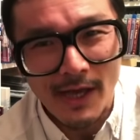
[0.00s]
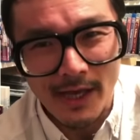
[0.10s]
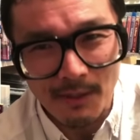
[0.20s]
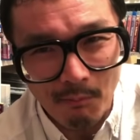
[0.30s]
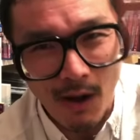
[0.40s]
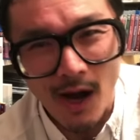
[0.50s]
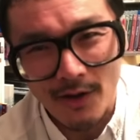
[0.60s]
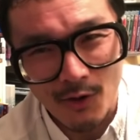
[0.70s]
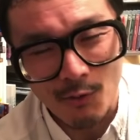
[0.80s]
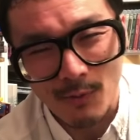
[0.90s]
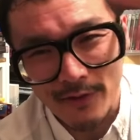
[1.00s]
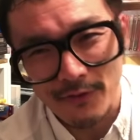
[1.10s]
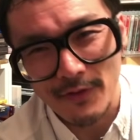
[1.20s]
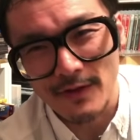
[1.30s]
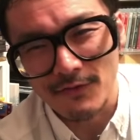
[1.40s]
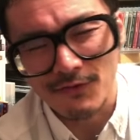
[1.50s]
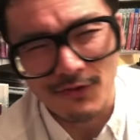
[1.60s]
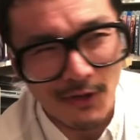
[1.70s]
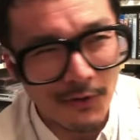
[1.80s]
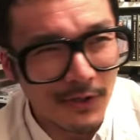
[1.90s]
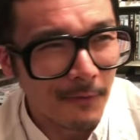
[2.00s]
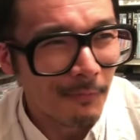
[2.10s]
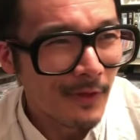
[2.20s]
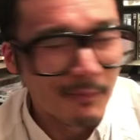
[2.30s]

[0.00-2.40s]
in mono rather than in stereo